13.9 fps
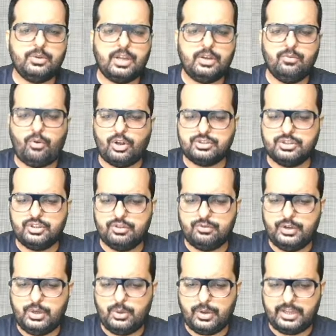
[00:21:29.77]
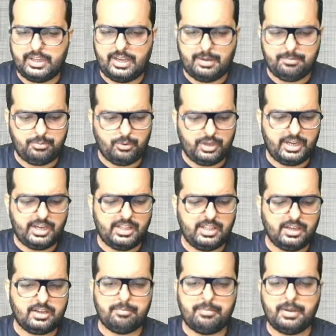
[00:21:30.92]
you can watch this video again. I'm putting it in
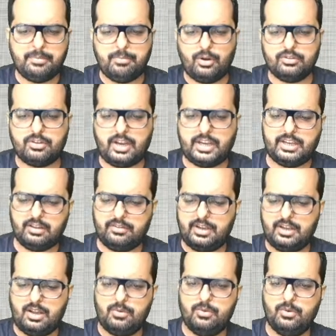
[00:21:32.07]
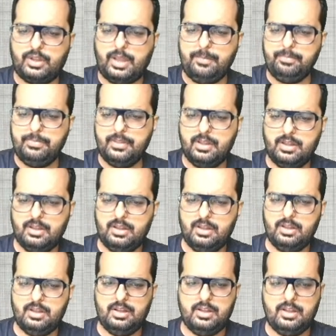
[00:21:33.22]
the comment box right away now. Okay.
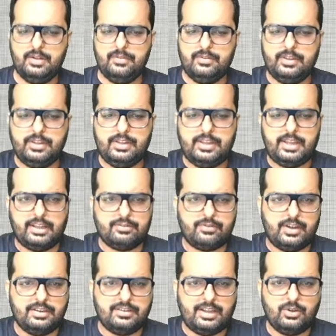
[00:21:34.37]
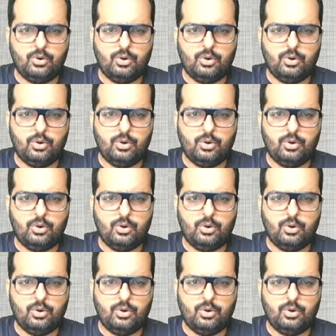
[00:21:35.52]
Yes, friends. I